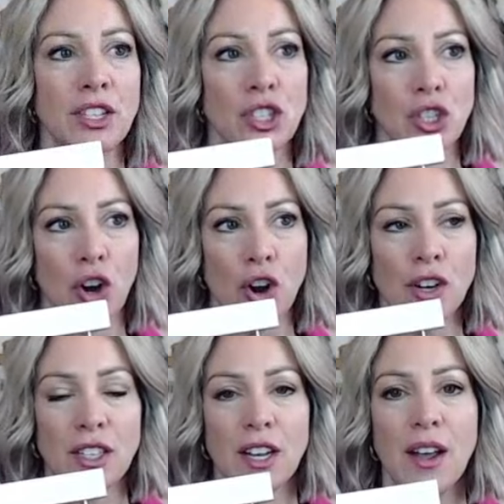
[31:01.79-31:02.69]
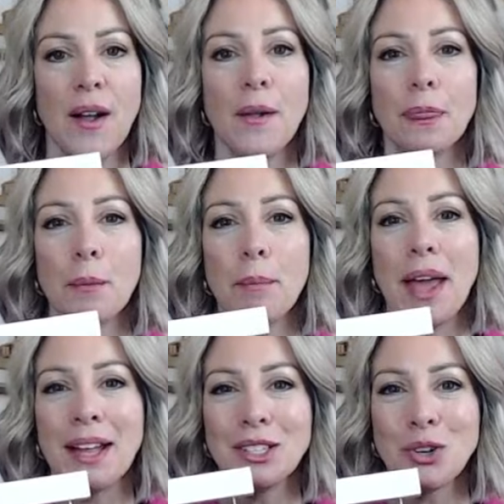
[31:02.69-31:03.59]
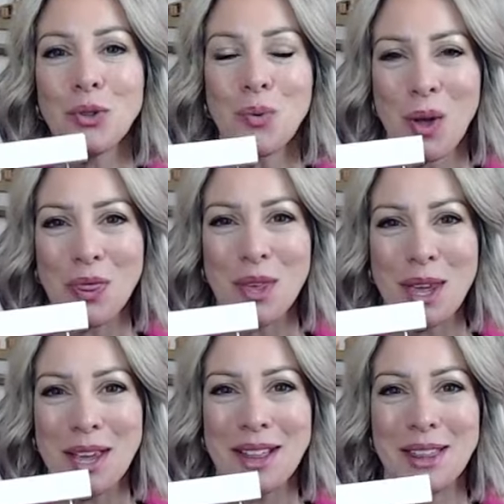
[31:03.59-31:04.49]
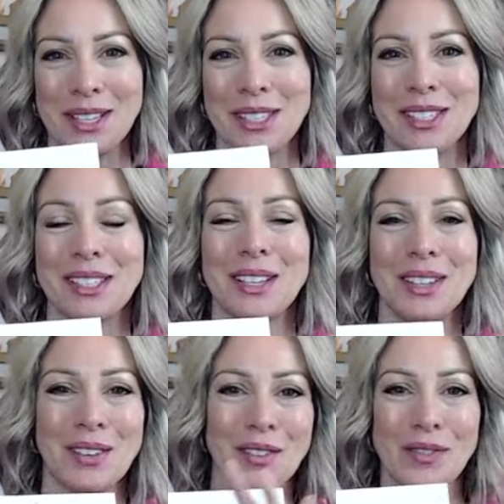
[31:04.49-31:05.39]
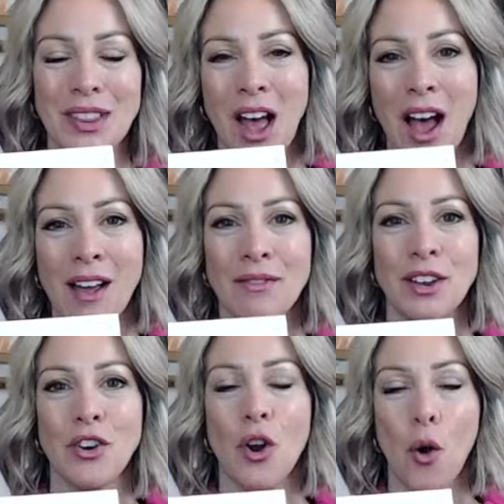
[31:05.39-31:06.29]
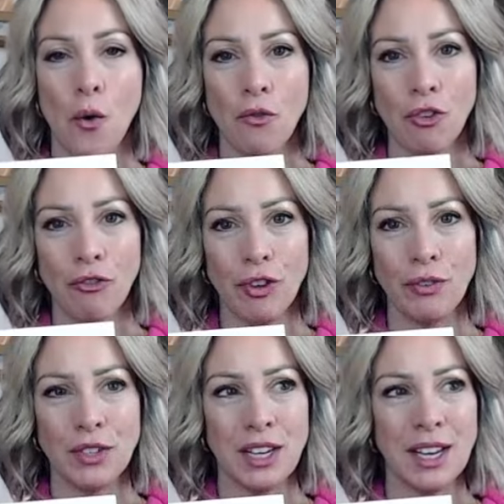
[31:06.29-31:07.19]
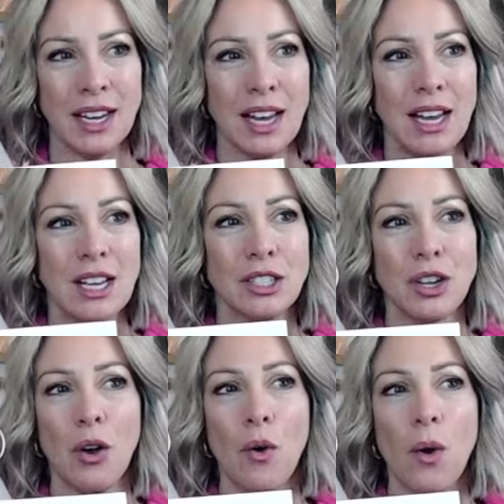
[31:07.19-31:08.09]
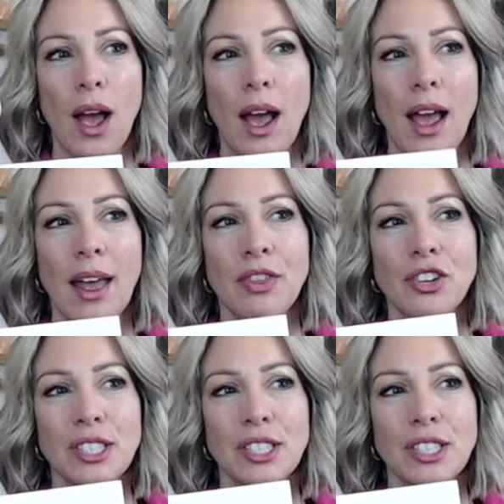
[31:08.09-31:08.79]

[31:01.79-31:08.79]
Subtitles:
a skirt. The pants are the one thing in this live that are over 50. So, and they're